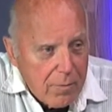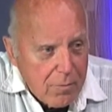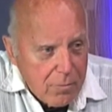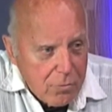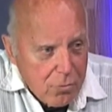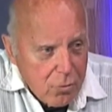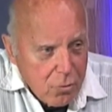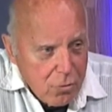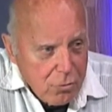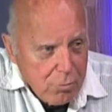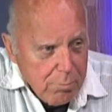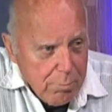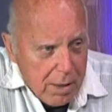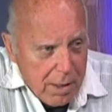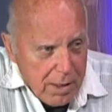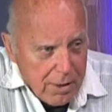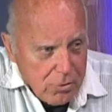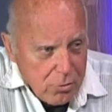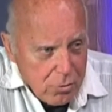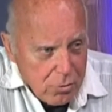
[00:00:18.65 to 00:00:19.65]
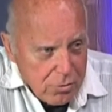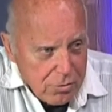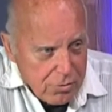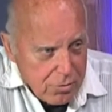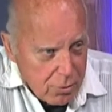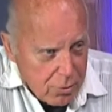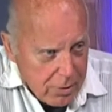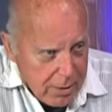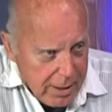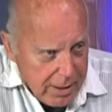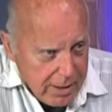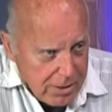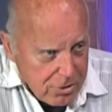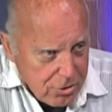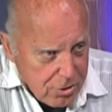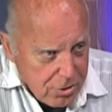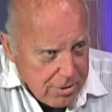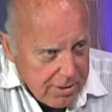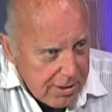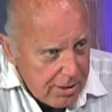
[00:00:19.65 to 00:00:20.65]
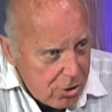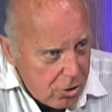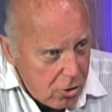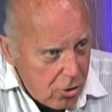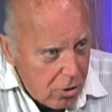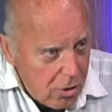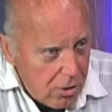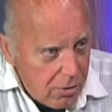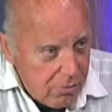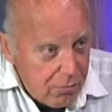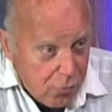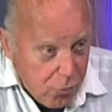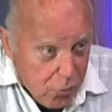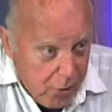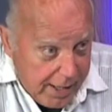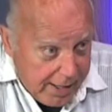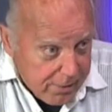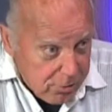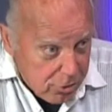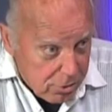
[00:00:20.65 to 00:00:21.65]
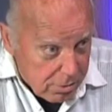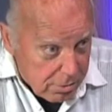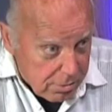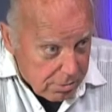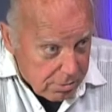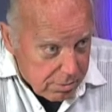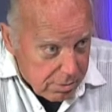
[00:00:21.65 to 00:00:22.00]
Those modules are actually called fractals.